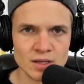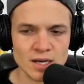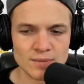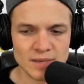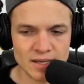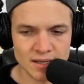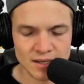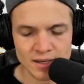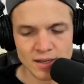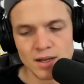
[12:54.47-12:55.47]
And I'm like,
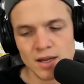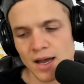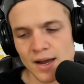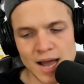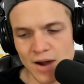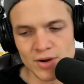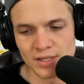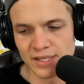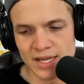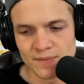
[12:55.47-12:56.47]
not
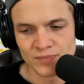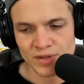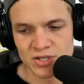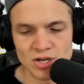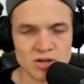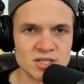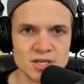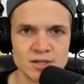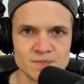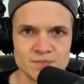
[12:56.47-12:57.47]
really. And she goes,
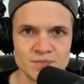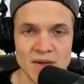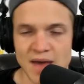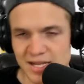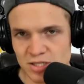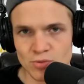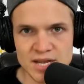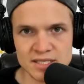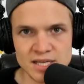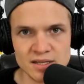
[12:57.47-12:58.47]
and that's the
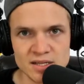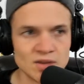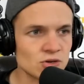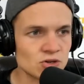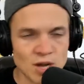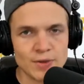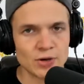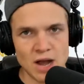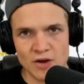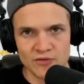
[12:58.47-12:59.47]
reason that you're jumping
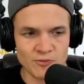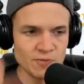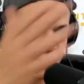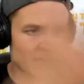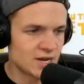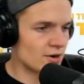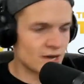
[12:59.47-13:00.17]
around from here to here to